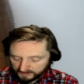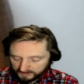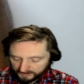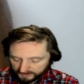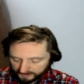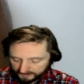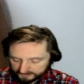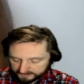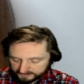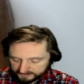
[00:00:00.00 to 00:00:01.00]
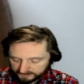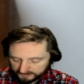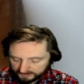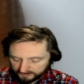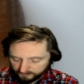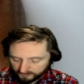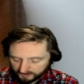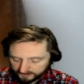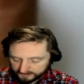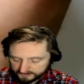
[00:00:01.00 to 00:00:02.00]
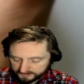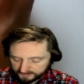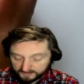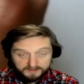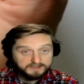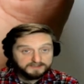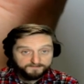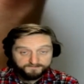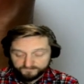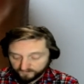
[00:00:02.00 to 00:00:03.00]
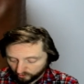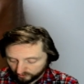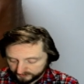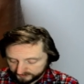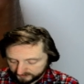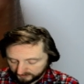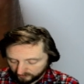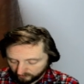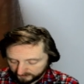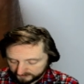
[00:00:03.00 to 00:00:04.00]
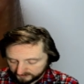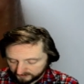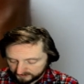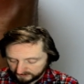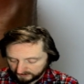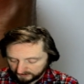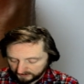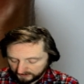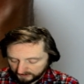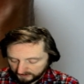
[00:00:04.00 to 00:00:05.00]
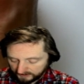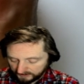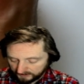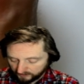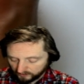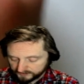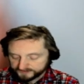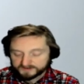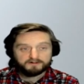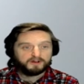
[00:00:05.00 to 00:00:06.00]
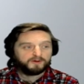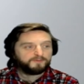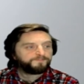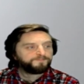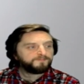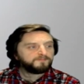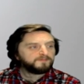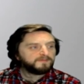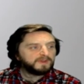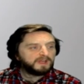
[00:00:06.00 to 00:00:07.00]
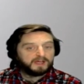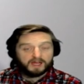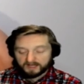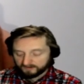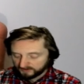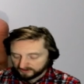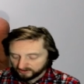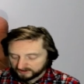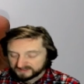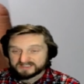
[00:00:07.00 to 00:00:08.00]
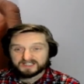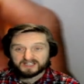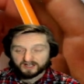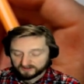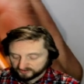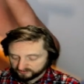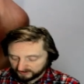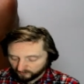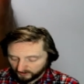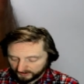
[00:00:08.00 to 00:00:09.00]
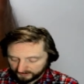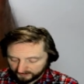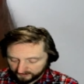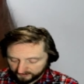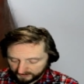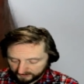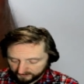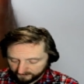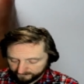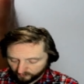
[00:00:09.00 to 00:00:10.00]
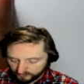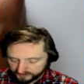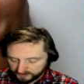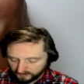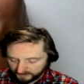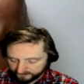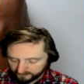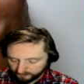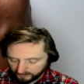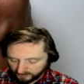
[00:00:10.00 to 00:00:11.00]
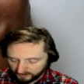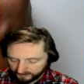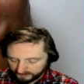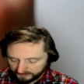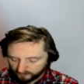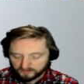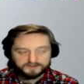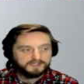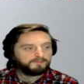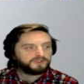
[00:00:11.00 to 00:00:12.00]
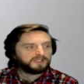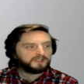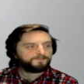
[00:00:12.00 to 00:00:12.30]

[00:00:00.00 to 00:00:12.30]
and t minus this force that you're exerting equals 0, you can see kind of straight away that the force you have to apply equals mg.